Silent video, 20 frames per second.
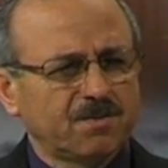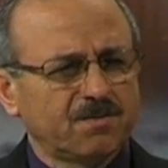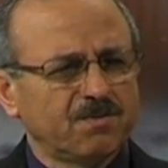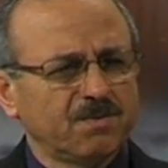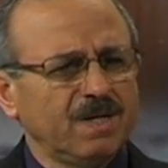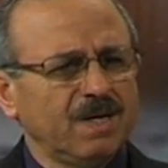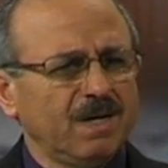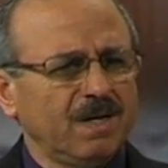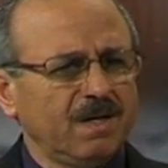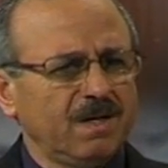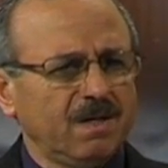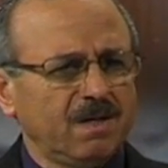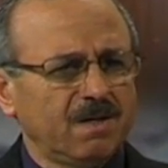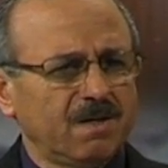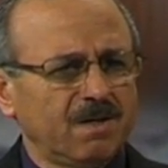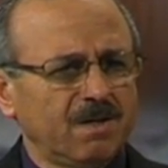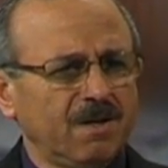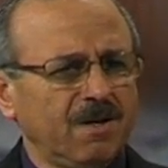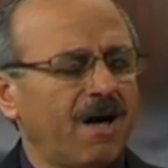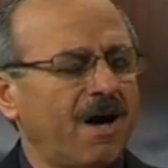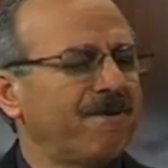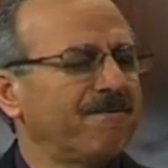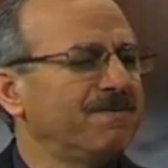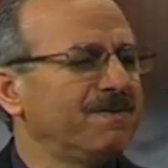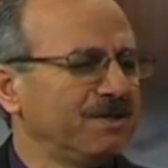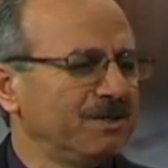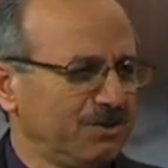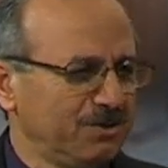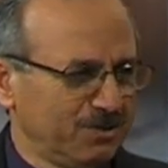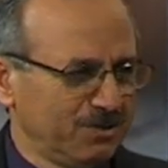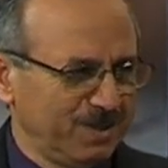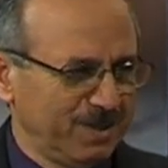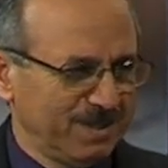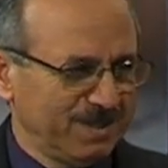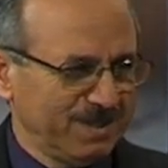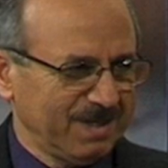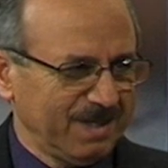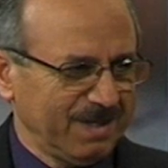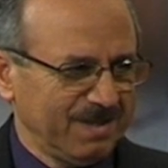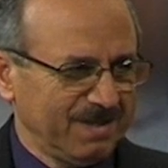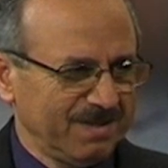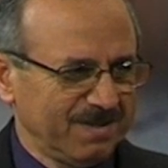a really loving unity.